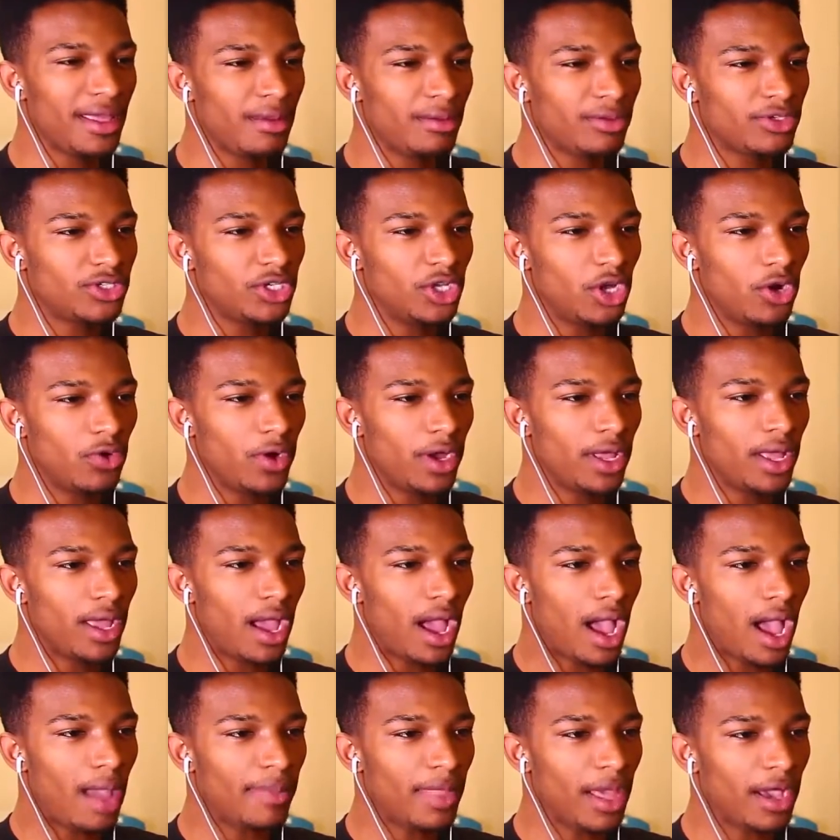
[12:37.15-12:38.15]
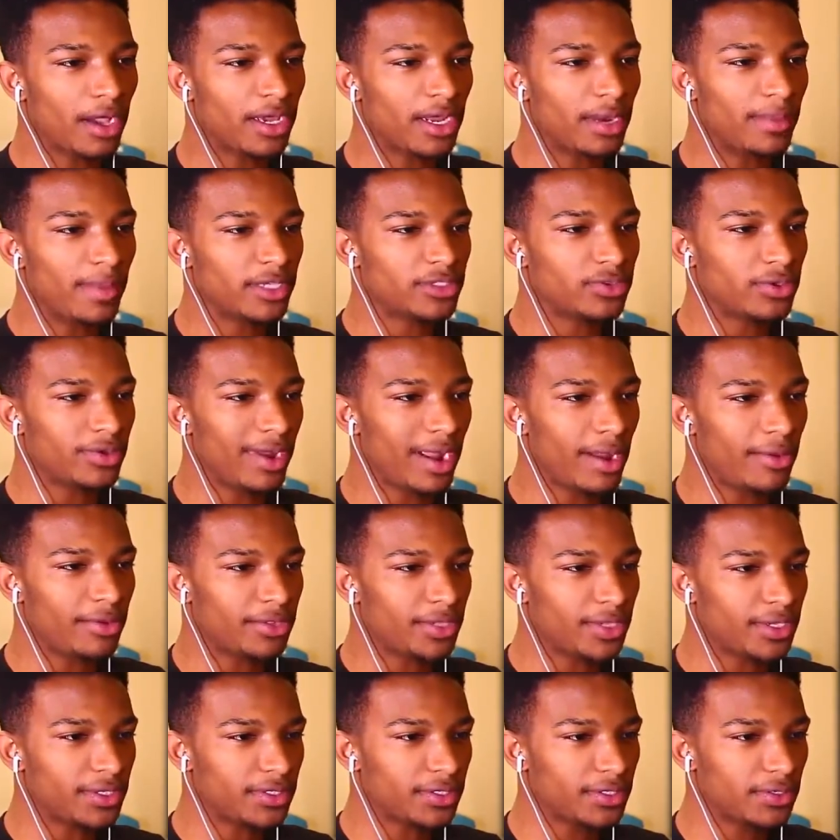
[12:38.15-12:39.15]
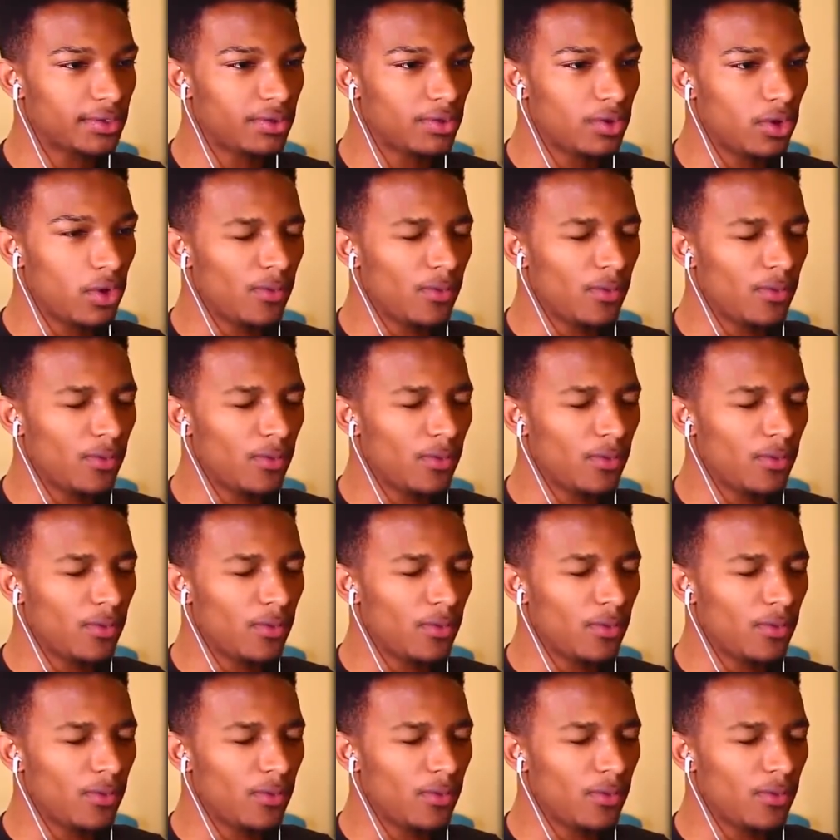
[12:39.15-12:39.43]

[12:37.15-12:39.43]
But you know what? I'm not going to mess around with this.